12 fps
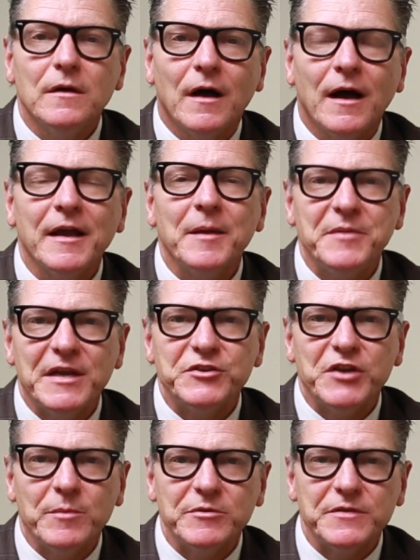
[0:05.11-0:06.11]
Hi, I'm Dan
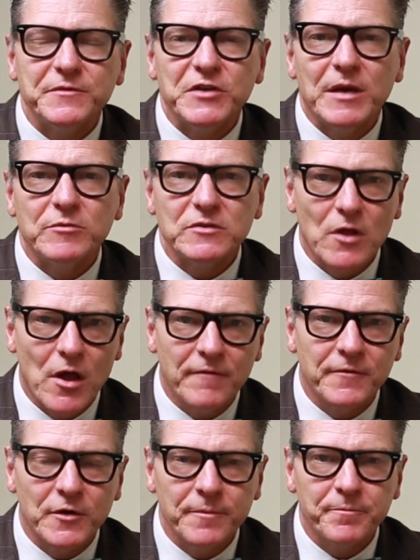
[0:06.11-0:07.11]
Chambers of Chambers Law
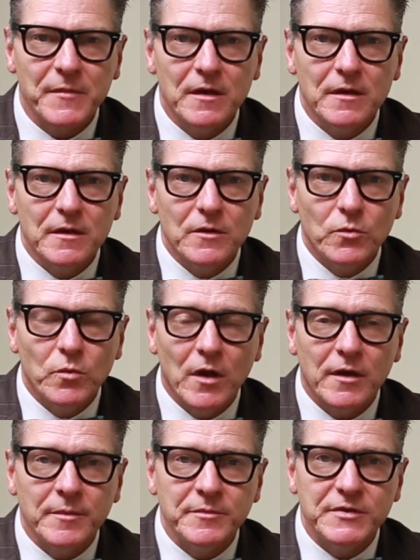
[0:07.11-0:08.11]
Firm.
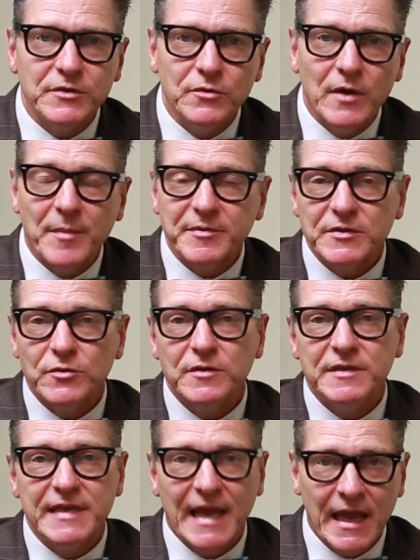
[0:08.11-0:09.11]
Welcome to
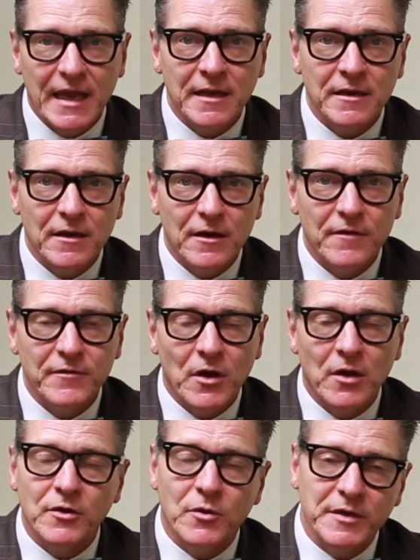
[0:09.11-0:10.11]
episode 10 of an
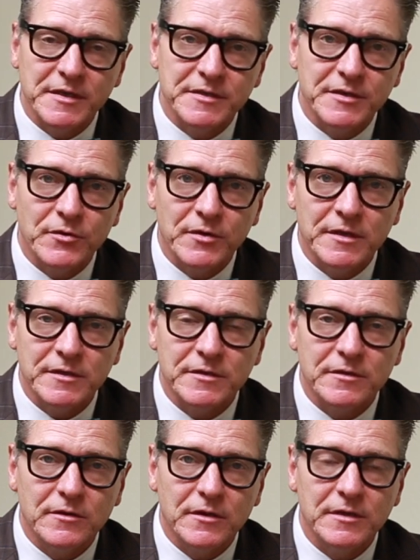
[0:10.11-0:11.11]
ongoing
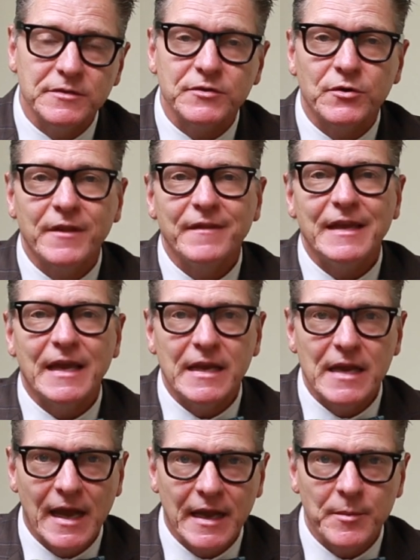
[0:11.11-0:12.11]
series concerning the
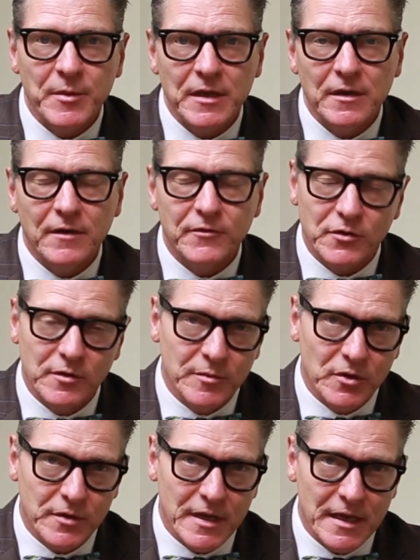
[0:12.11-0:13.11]
anatomy of a
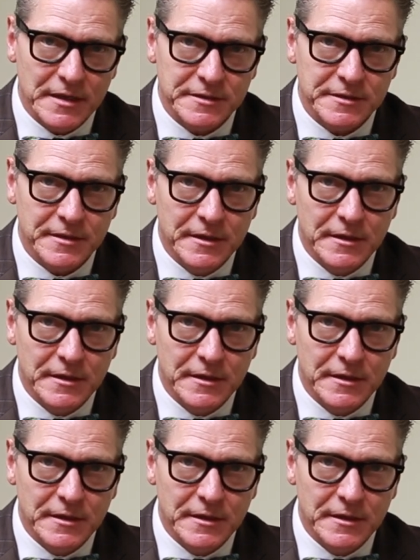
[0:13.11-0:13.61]
criminal case.